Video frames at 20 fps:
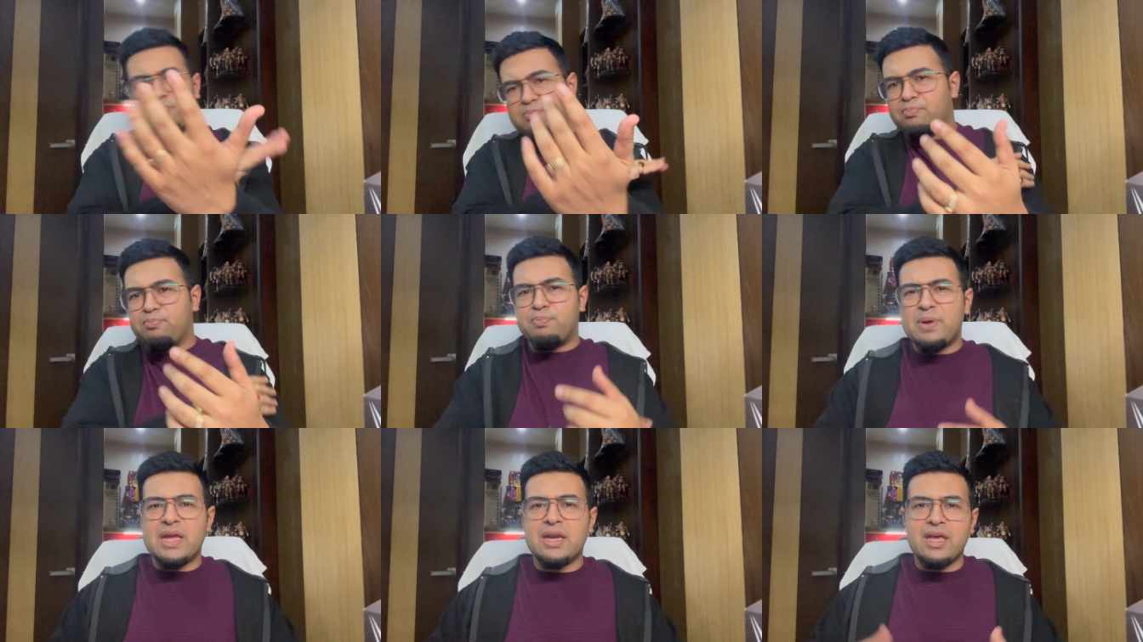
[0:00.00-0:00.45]

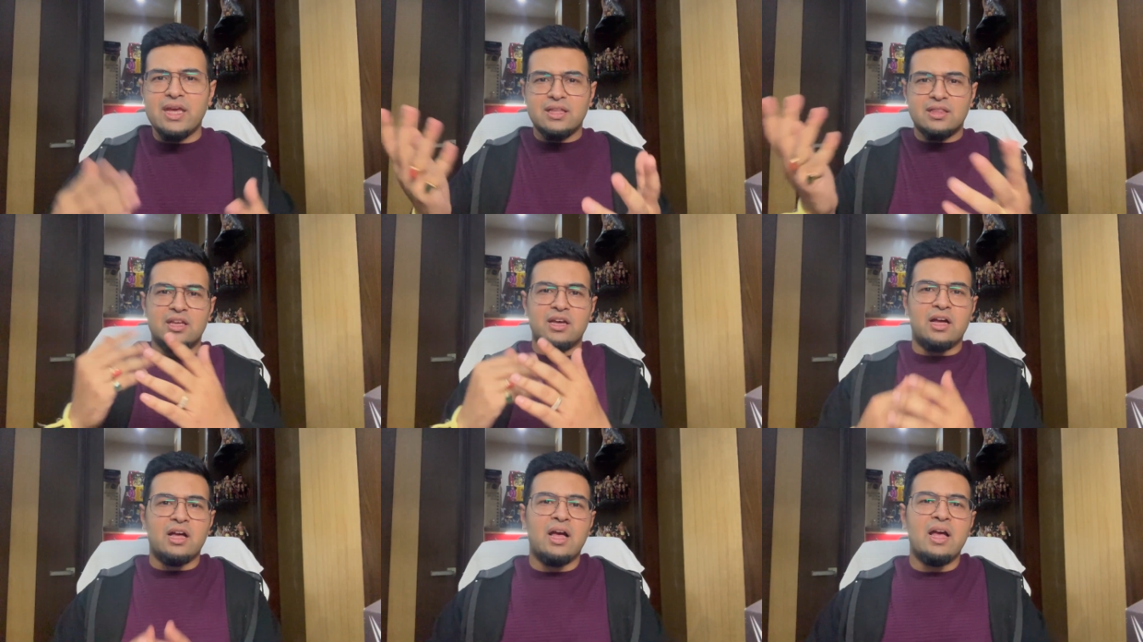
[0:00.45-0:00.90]
beating
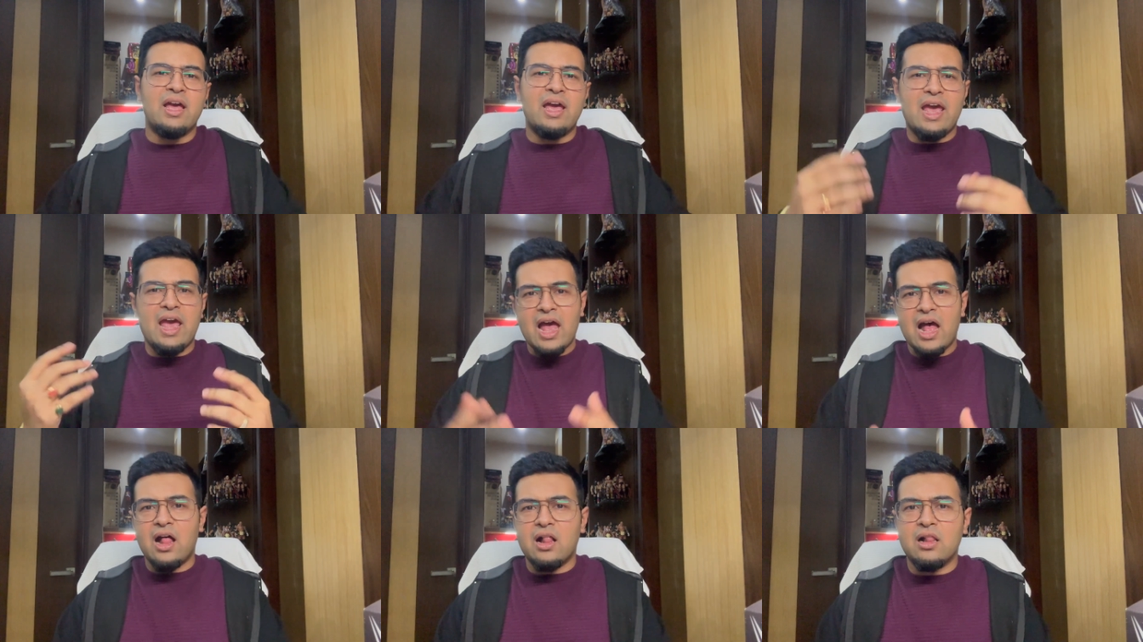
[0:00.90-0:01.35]
the
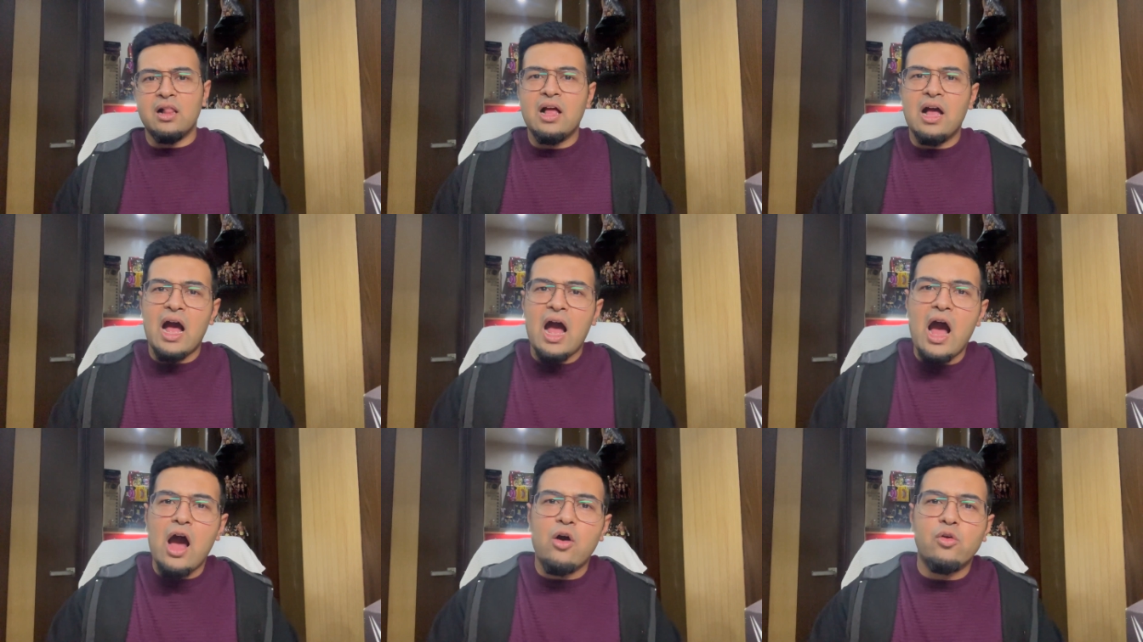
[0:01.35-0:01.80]
hell
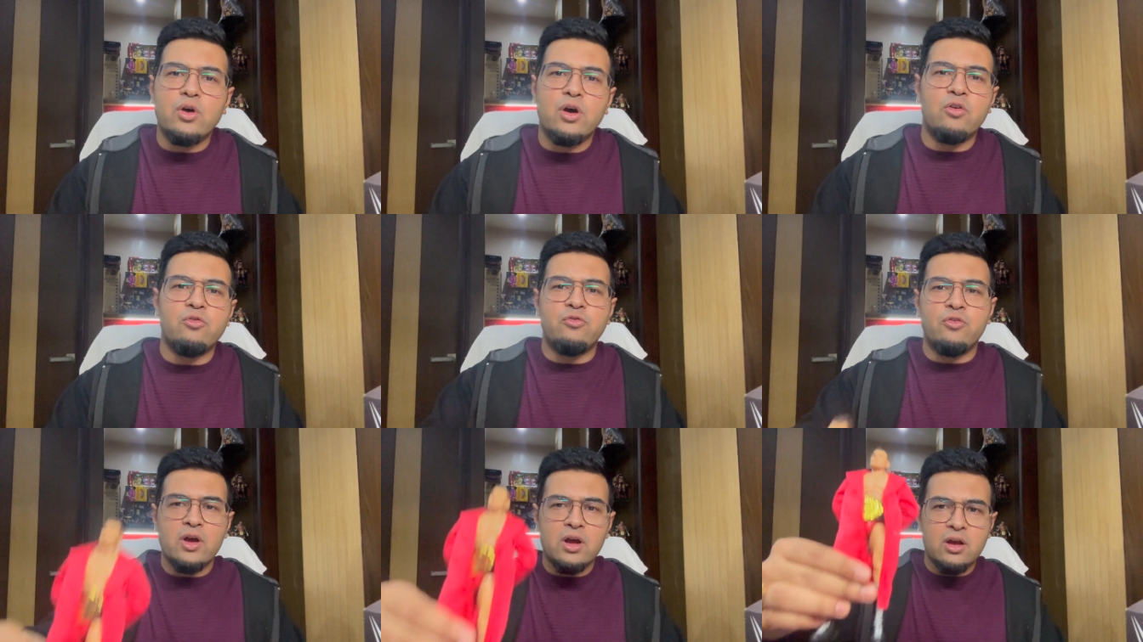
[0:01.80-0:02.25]
out
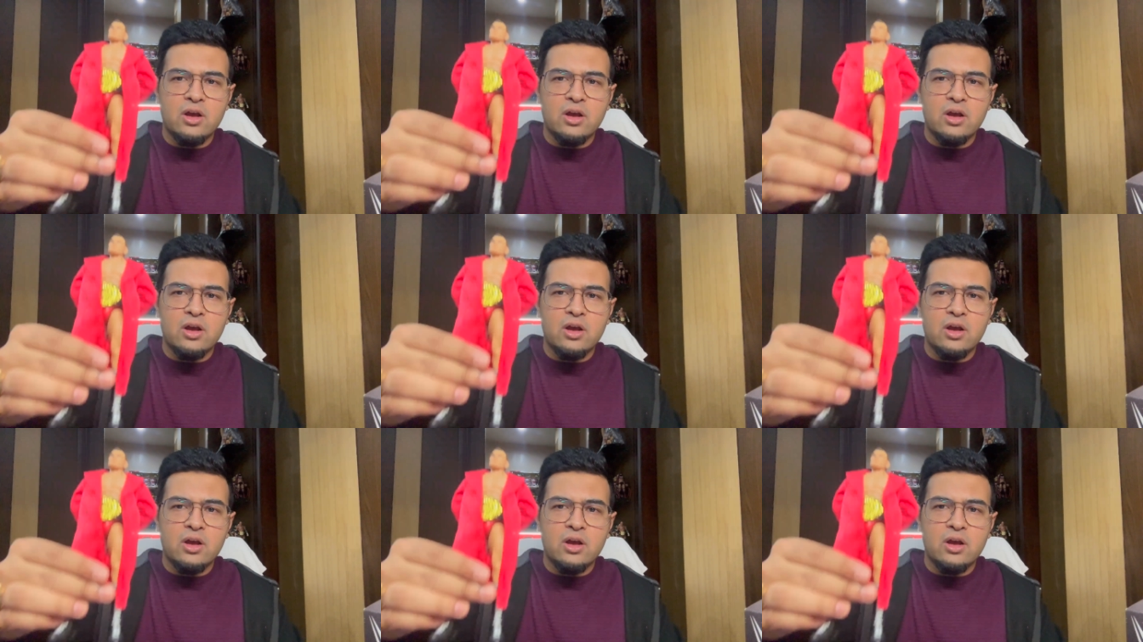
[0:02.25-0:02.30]
of